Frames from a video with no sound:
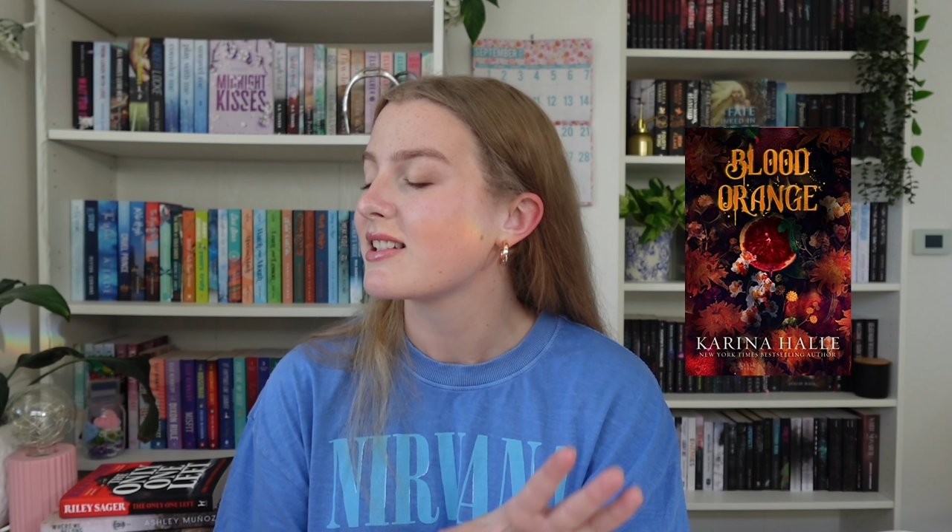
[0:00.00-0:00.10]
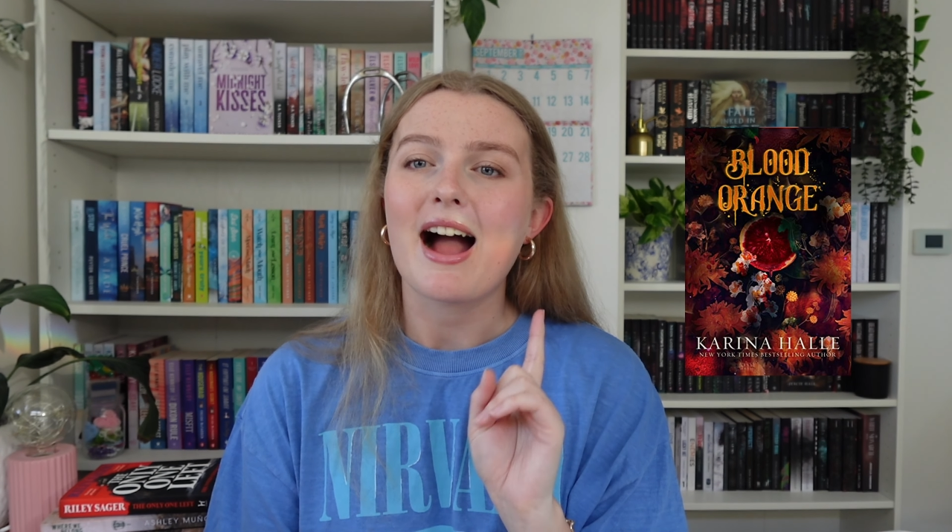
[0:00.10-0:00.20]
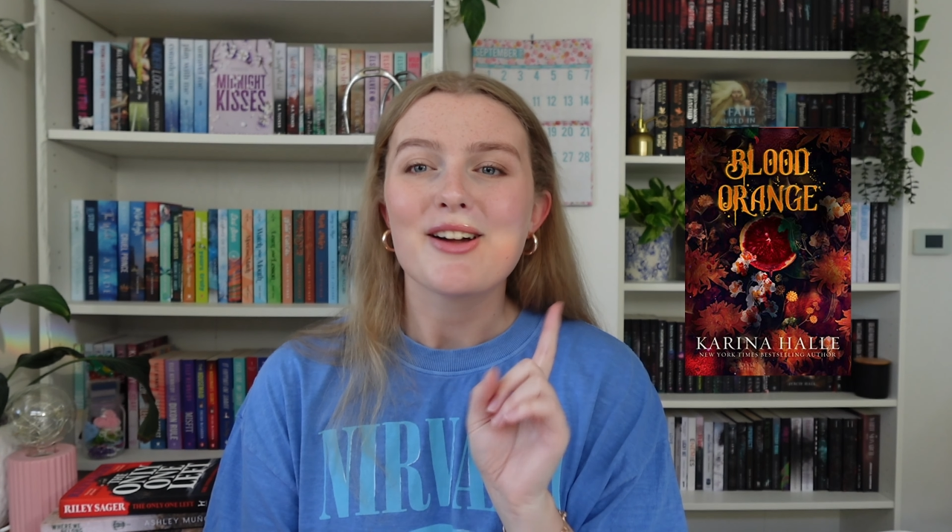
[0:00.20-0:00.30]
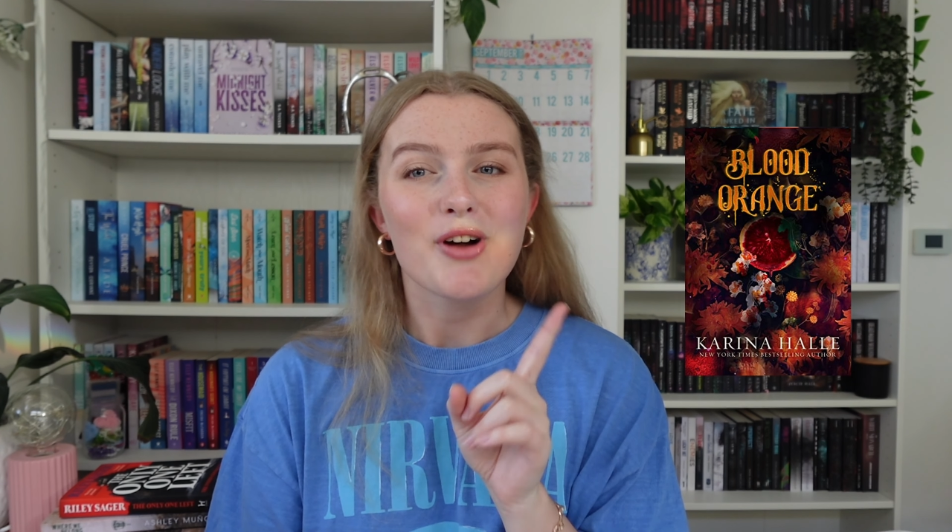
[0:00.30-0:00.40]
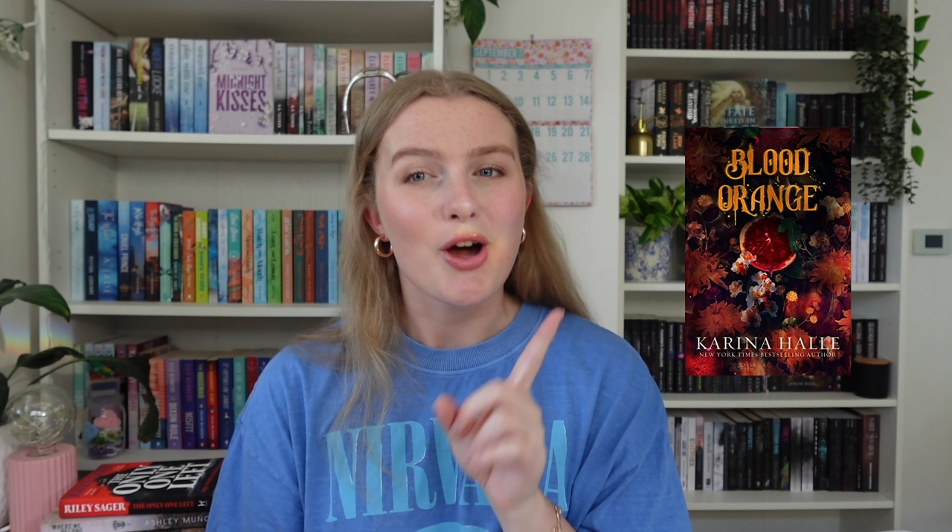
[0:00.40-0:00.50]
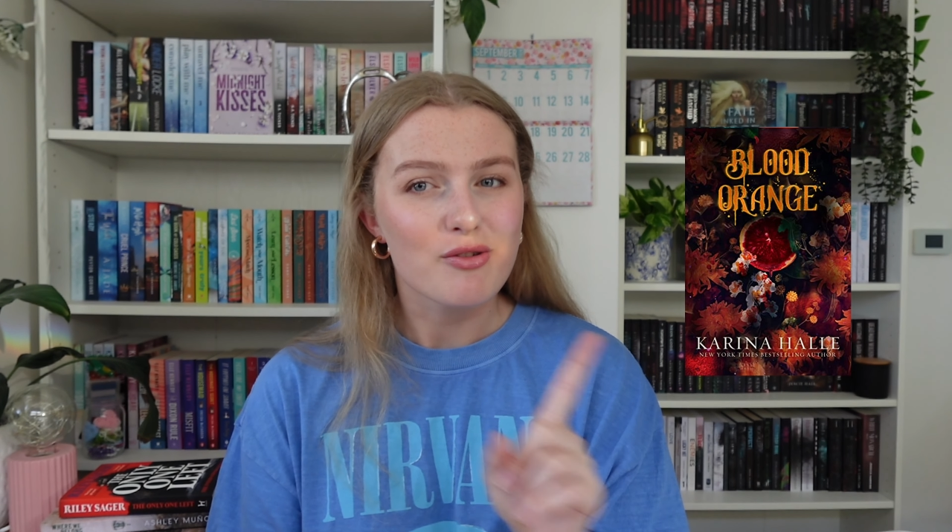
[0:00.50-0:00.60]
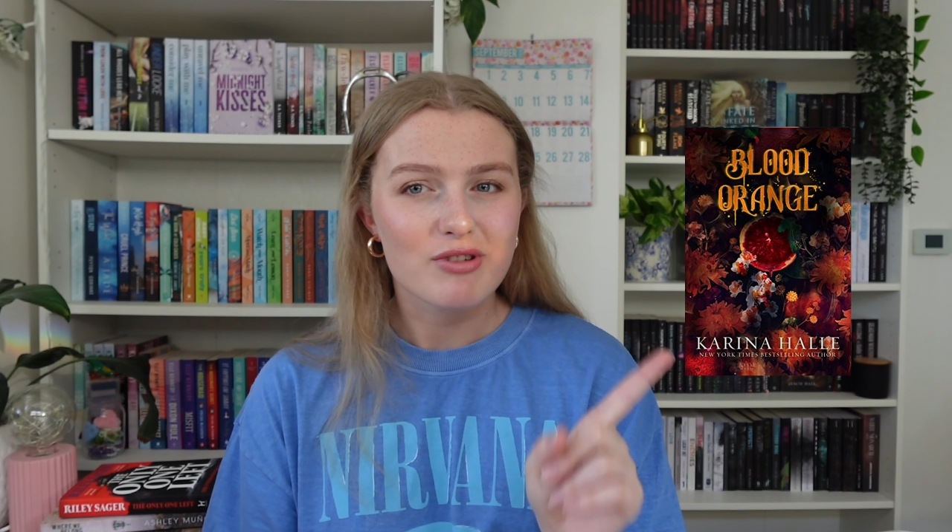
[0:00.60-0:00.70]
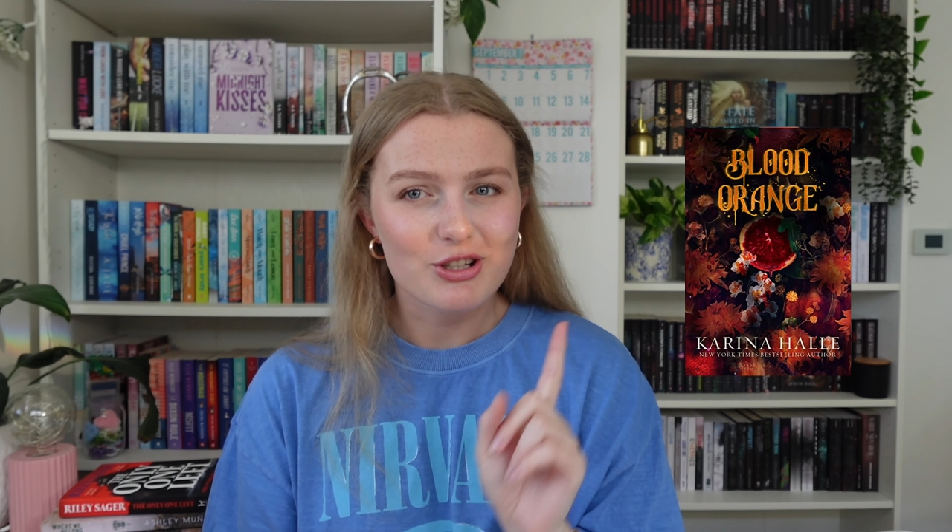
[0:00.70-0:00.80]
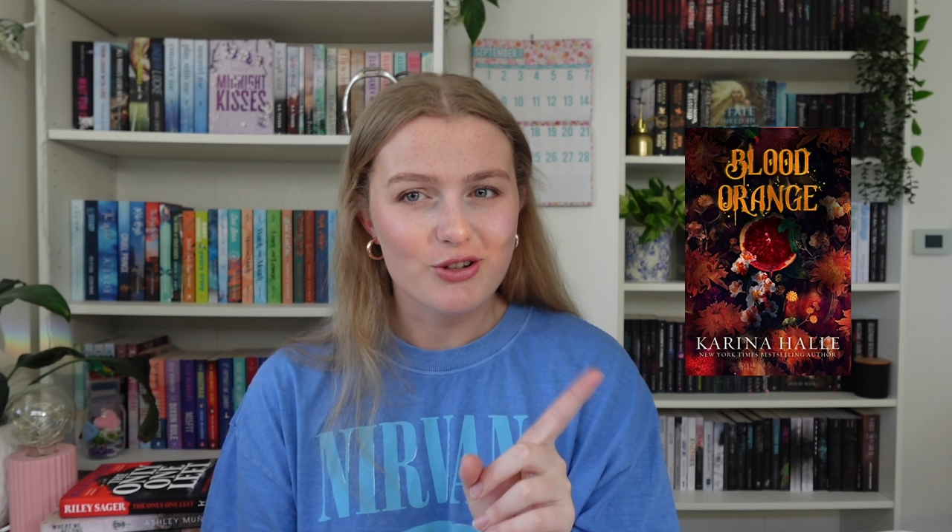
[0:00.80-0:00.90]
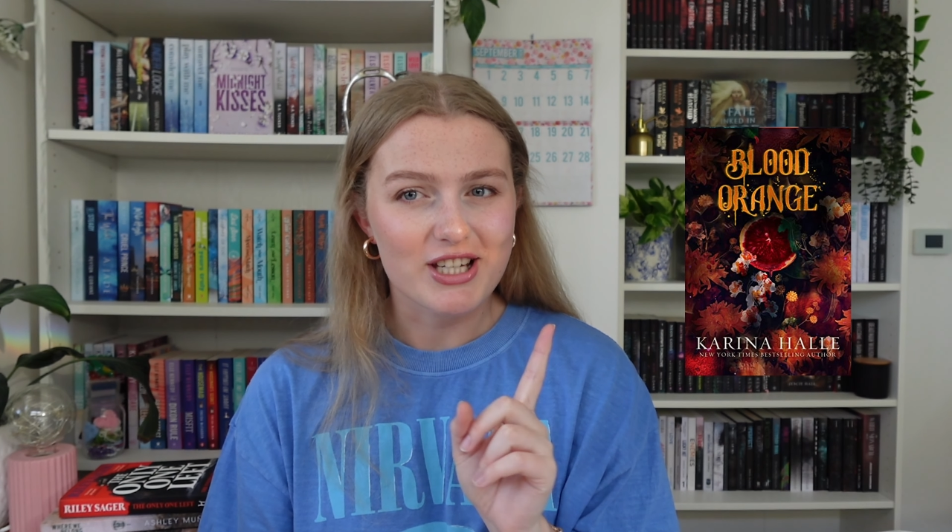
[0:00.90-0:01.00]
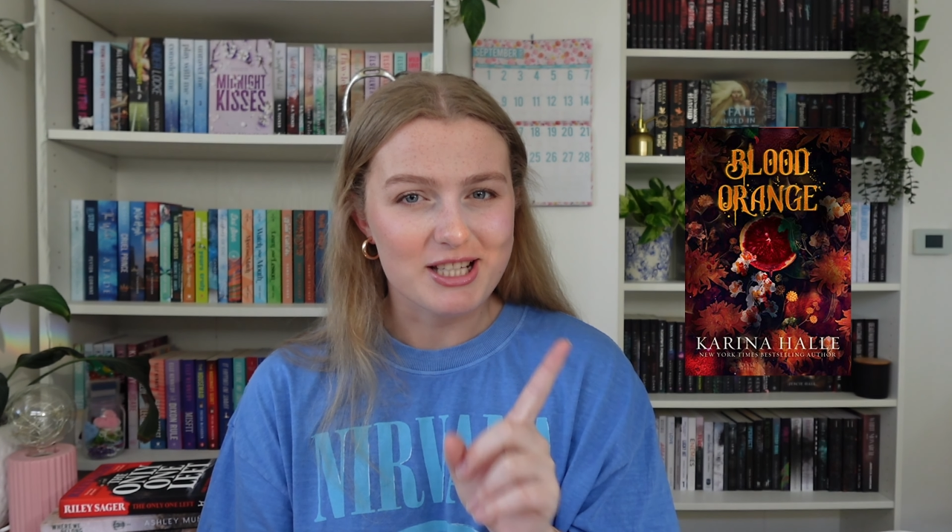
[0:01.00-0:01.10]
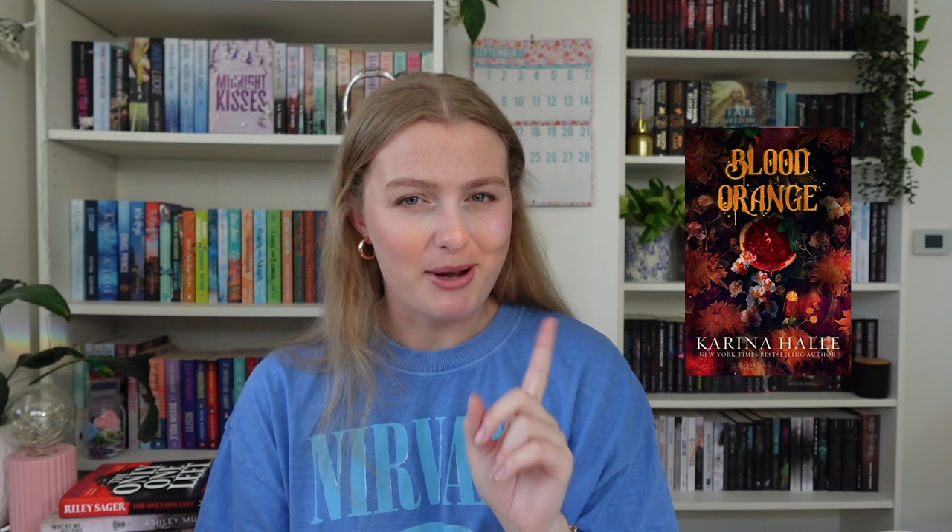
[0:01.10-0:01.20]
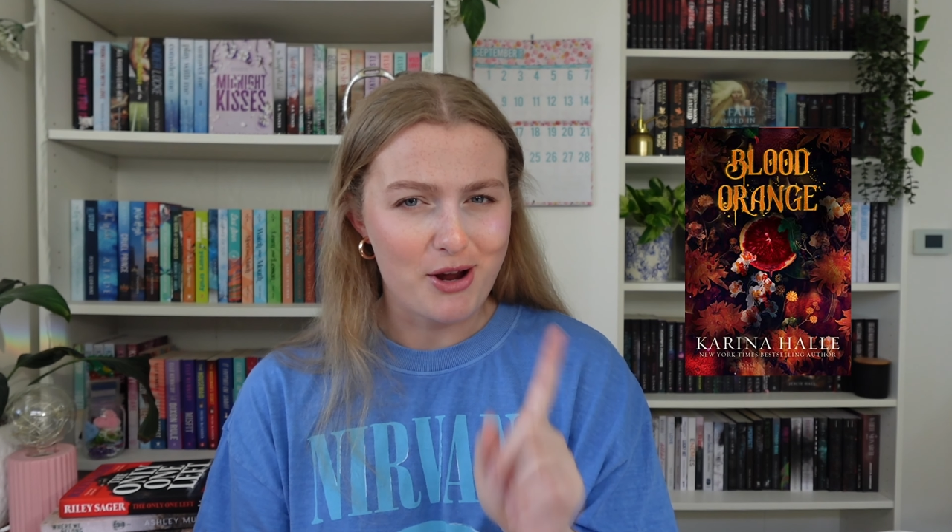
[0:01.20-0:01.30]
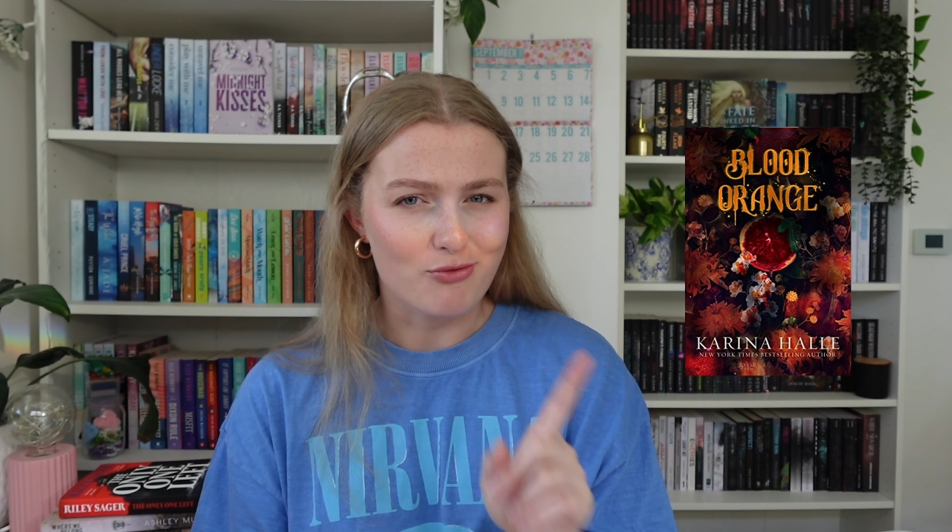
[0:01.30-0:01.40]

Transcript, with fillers: I've heard really good things about her